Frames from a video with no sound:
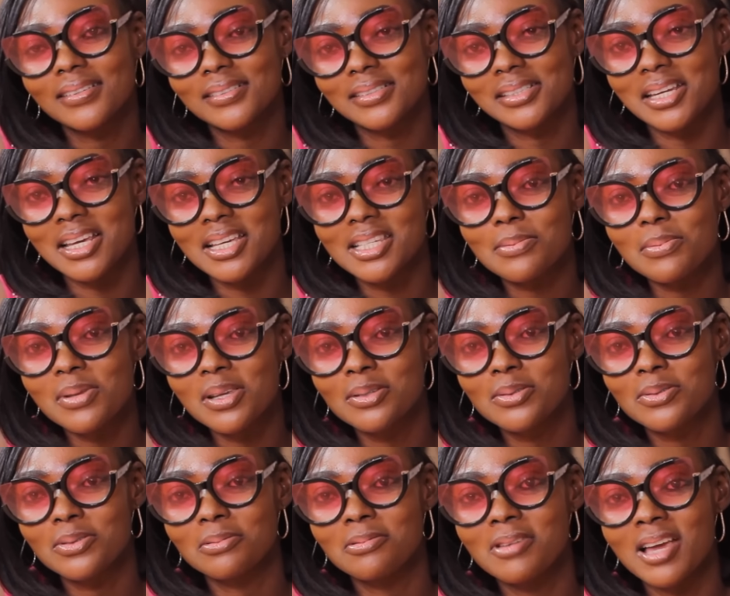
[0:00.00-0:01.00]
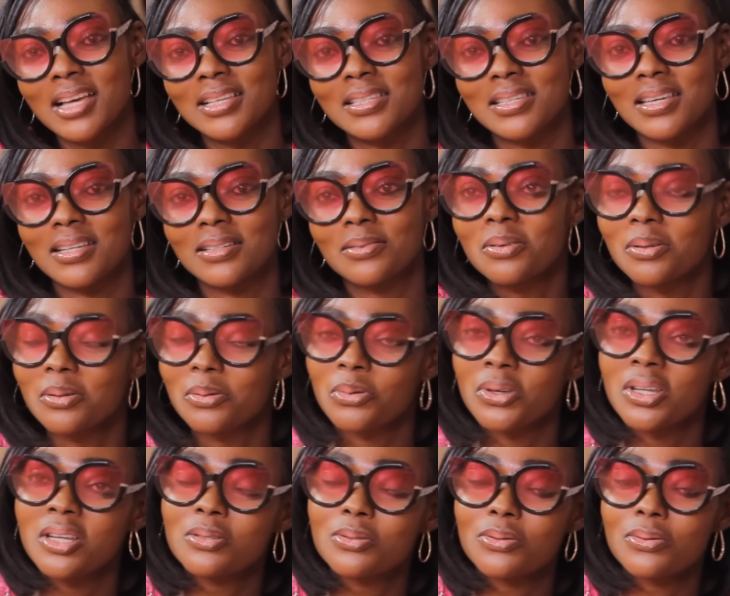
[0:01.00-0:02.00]
She explained to me and said, oh,
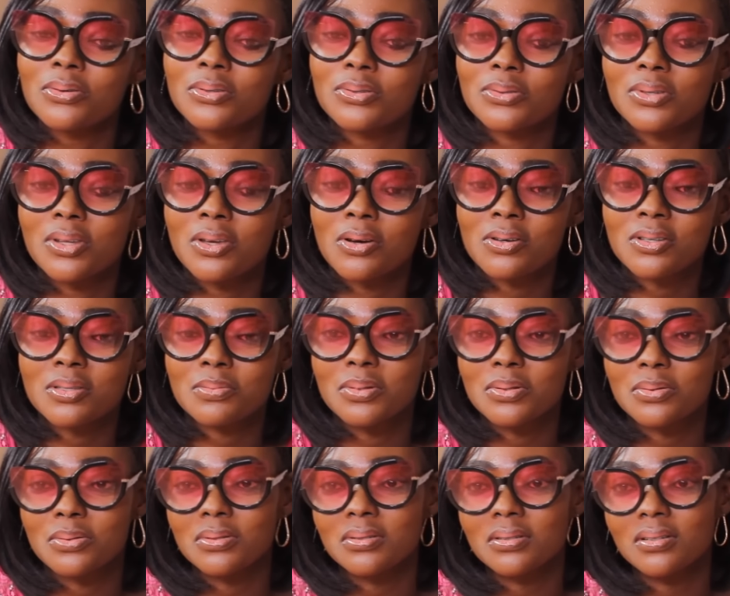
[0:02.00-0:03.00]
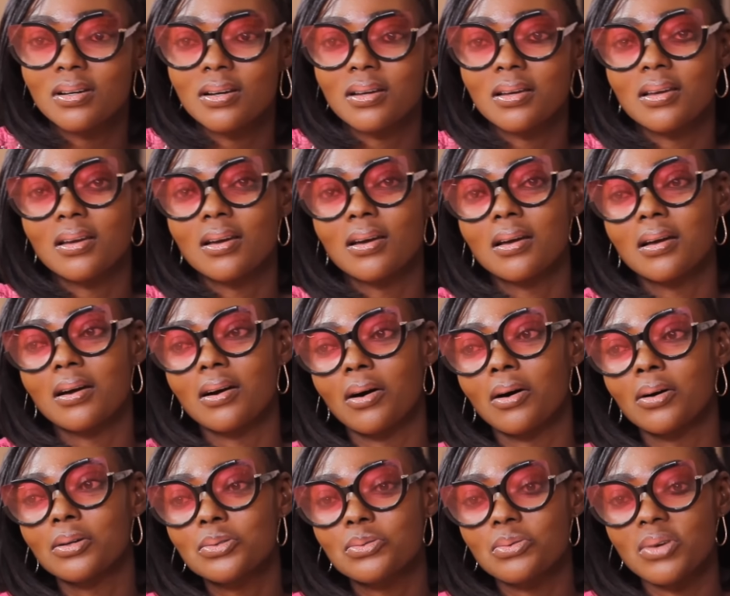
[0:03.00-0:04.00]
we need to go to the hospital
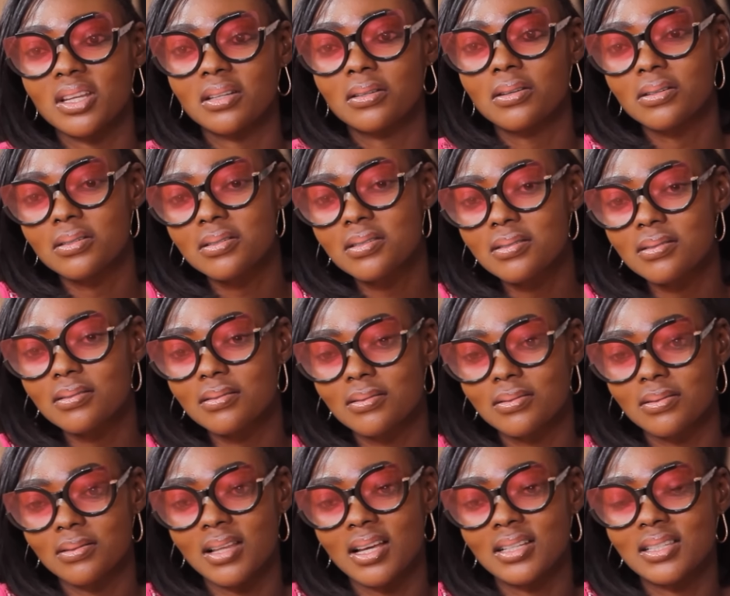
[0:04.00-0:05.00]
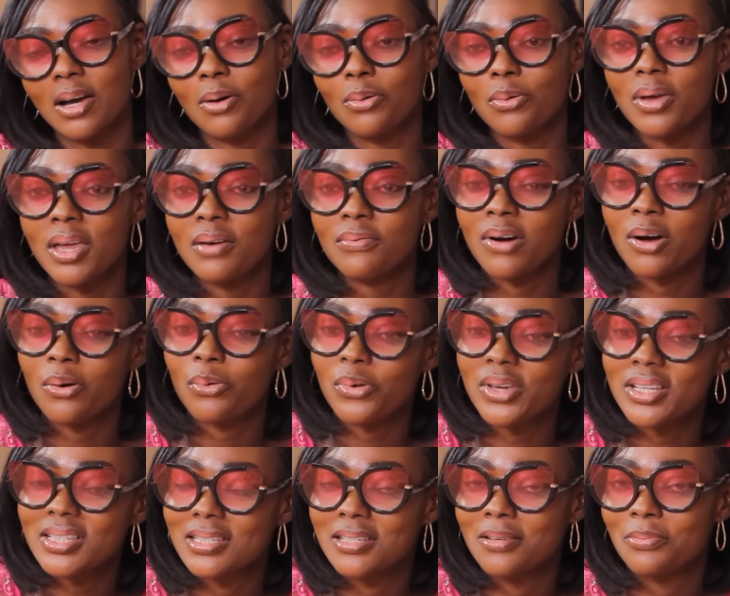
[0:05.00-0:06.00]
or to a nurse so that I will
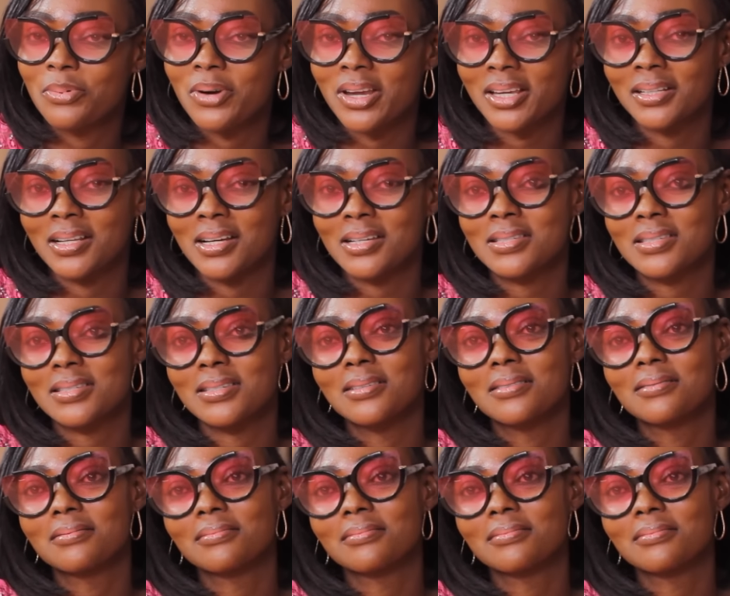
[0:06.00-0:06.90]
evacuate the pregnancy.